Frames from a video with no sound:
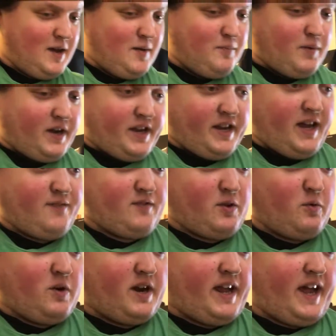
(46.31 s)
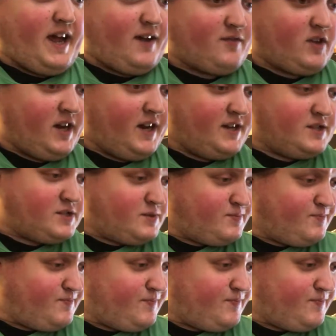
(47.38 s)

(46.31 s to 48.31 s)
But you definitely want to have Guinness,